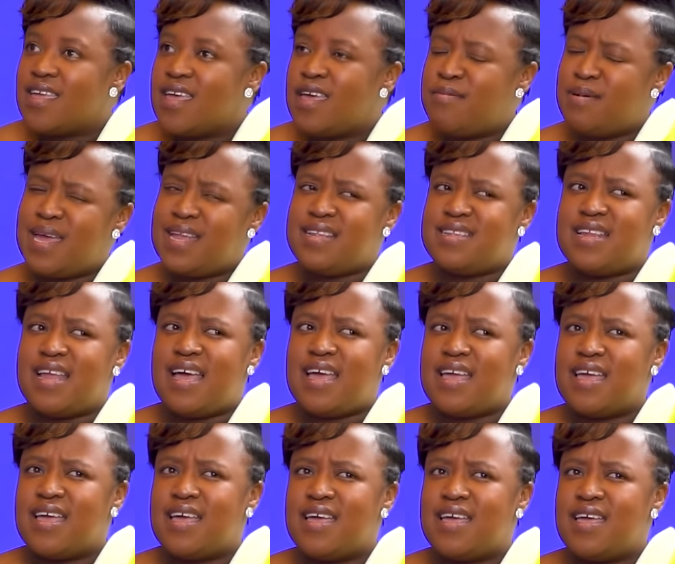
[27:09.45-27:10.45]
Hibana,
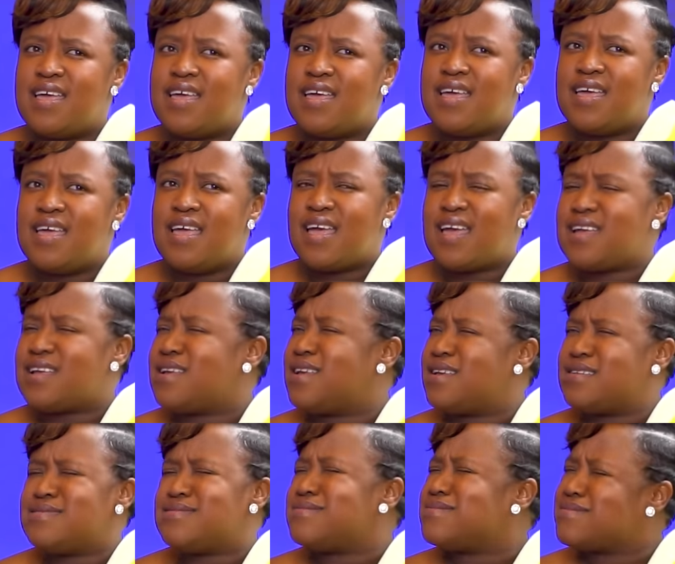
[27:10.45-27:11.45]

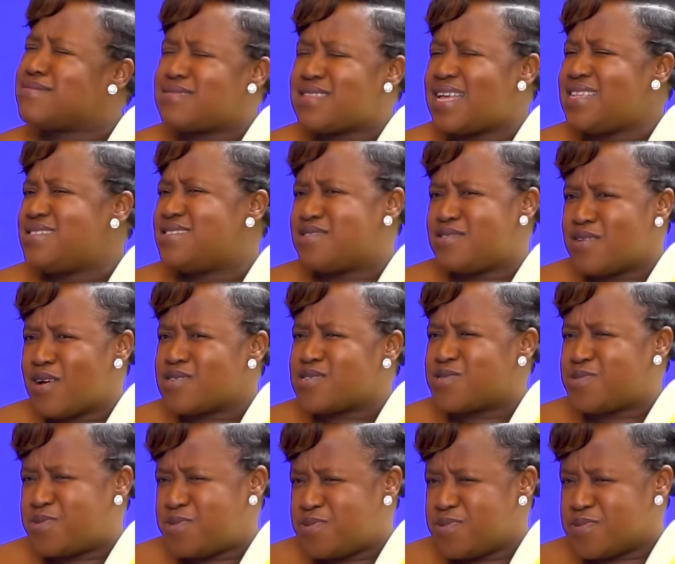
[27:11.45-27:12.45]
that's
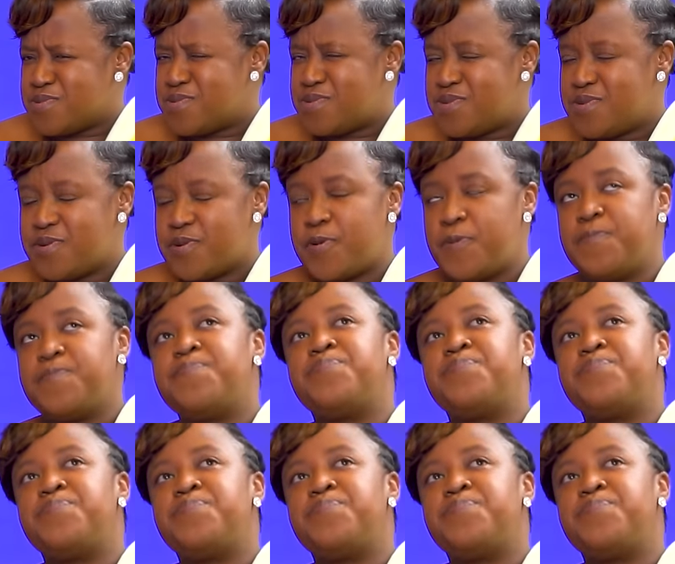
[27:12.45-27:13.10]
not true, you know?